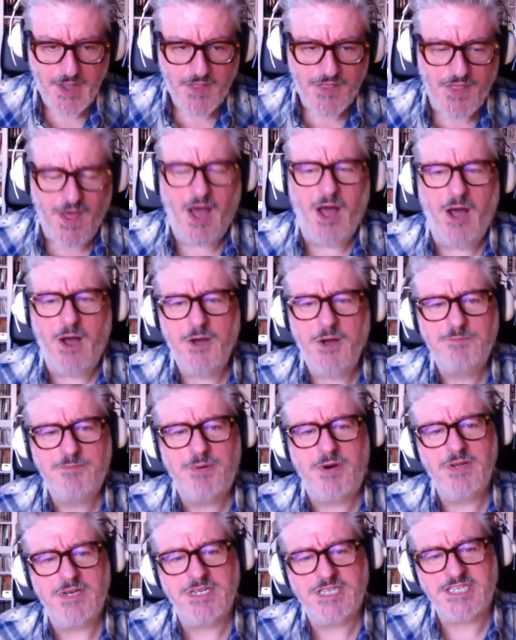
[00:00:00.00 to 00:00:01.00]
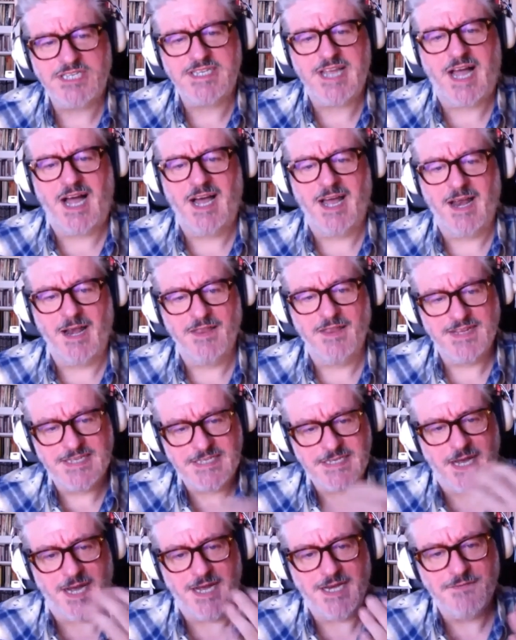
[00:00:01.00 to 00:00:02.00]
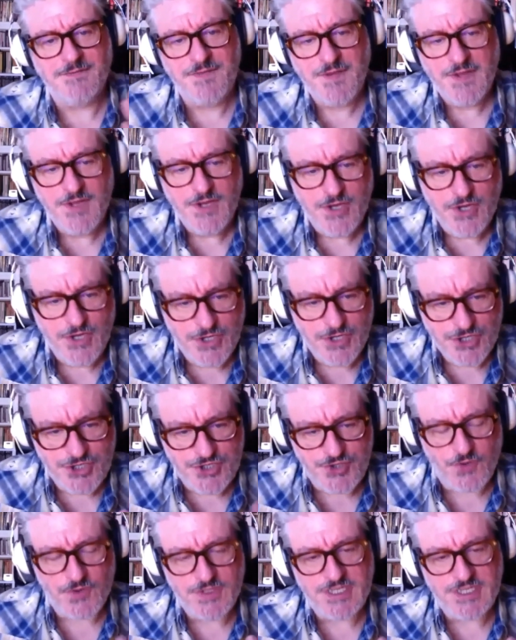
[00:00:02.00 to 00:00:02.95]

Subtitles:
hard-boiled style, this kind of short